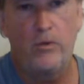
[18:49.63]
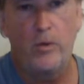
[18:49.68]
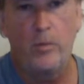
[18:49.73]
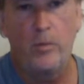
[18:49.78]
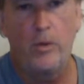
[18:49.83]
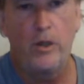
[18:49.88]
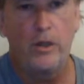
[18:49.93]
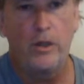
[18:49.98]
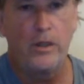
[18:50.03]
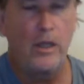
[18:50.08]

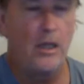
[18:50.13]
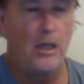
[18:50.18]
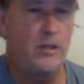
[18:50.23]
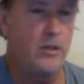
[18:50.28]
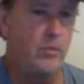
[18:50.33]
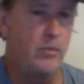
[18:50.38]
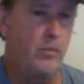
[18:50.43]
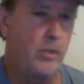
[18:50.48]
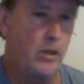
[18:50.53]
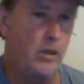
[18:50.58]
your book
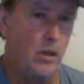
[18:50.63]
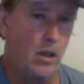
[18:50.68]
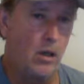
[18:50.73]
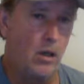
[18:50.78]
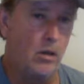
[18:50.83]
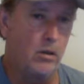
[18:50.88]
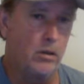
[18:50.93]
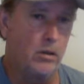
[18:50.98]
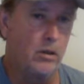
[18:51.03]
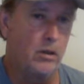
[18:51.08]
doesn't
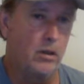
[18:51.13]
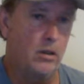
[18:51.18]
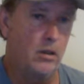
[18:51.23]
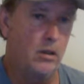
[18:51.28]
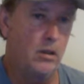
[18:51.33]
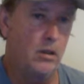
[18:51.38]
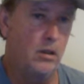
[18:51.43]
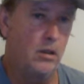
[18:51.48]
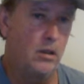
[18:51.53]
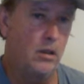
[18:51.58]
belong
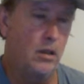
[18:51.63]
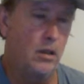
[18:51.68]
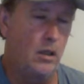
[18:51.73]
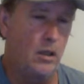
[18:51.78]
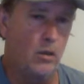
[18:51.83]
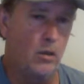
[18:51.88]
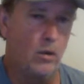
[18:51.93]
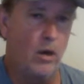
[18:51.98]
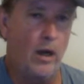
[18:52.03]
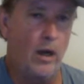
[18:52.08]

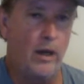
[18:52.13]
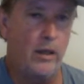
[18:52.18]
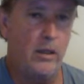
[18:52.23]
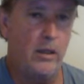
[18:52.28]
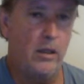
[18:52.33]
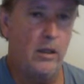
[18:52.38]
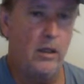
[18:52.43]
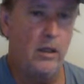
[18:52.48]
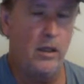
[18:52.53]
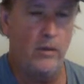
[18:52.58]
in
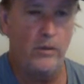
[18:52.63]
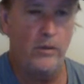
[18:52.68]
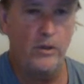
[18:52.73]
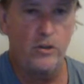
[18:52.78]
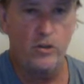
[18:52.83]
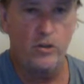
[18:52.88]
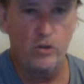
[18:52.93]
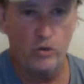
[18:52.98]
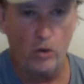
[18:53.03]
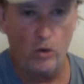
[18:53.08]
erotica, if
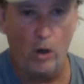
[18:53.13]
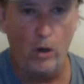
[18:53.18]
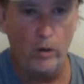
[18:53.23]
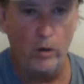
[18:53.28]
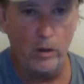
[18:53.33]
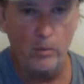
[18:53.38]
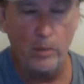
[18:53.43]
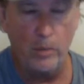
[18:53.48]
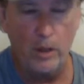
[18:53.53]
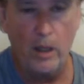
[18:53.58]
it's
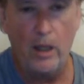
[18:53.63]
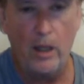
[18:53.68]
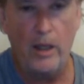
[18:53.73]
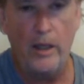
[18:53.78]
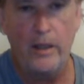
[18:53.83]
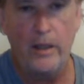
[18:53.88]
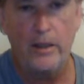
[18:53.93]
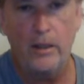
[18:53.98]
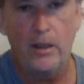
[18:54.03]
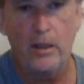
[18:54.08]
strong in
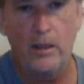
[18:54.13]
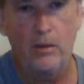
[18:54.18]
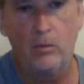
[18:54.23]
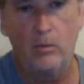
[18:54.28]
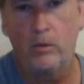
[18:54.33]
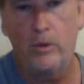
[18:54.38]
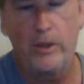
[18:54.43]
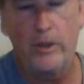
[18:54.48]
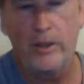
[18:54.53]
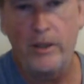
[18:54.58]
plot
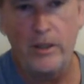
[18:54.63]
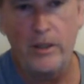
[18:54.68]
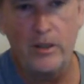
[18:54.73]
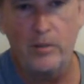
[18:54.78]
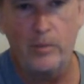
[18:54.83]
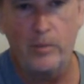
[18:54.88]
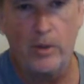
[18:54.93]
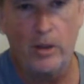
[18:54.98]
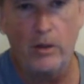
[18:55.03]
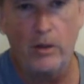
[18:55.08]
and really
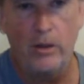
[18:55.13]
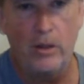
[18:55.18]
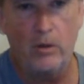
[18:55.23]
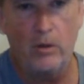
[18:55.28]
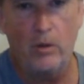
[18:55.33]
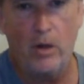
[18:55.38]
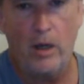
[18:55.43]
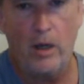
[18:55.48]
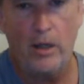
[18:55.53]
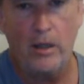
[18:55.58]
doesn't
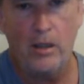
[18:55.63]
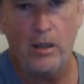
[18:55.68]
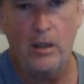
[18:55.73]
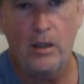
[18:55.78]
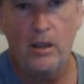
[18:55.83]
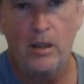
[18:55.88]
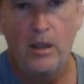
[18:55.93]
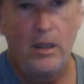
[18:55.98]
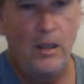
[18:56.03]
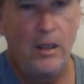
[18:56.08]
belong in
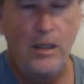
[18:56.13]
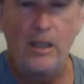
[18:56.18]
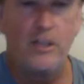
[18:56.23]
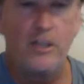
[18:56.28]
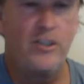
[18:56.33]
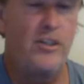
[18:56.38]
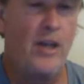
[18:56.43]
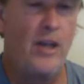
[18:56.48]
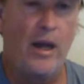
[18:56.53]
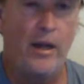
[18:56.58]
erotica,
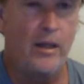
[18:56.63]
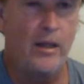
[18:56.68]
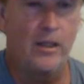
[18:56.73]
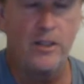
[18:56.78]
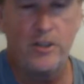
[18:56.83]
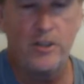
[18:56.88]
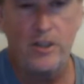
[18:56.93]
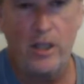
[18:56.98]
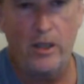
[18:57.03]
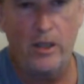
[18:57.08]
it's not
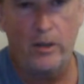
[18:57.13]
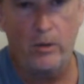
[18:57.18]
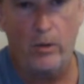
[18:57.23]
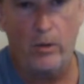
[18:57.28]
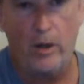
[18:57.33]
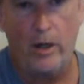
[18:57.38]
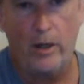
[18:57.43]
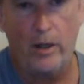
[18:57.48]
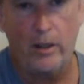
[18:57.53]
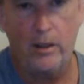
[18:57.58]
going to sell
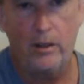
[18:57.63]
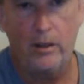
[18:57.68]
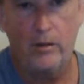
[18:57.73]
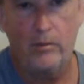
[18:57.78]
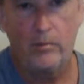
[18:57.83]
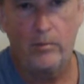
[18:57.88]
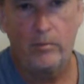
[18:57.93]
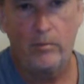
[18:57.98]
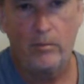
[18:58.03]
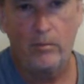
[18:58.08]
in
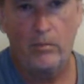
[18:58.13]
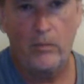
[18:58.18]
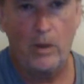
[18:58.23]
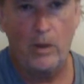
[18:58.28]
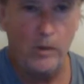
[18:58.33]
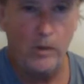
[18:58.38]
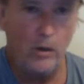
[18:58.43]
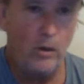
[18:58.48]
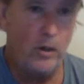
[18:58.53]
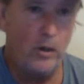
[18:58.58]
erotica.
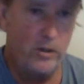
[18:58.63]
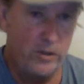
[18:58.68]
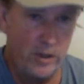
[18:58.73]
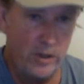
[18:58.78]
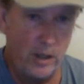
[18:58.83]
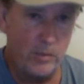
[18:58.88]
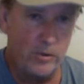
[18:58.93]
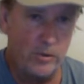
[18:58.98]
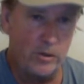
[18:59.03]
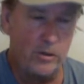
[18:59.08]
There are
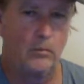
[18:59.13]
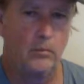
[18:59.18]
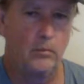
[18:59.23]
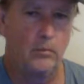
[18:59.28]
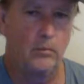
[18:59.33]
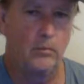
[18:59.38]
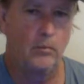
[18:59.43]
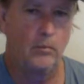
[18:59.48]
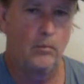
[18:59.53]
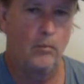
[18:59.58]

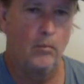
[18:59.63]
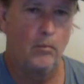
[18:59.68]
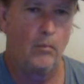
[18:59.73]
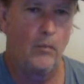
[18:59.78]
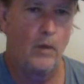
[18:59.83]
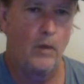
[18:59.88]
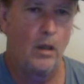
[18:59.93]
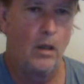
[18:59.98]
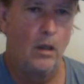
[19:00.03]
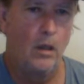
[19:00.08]
exceptions.
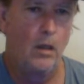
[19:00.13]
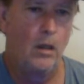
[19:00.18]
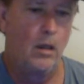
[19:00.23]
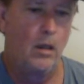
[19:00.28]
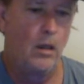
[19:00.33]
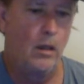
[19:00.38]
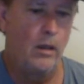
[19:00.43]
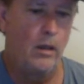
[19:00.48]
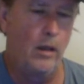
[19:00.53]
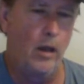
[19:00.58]

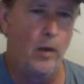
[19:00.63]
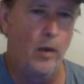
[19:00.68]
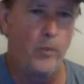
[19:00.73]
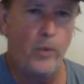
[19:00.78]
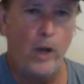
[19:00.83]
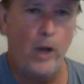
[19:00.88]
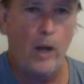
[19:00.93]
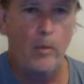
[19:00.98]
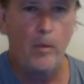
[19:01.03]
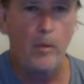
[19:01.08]
Now, a
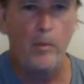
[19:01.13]
problem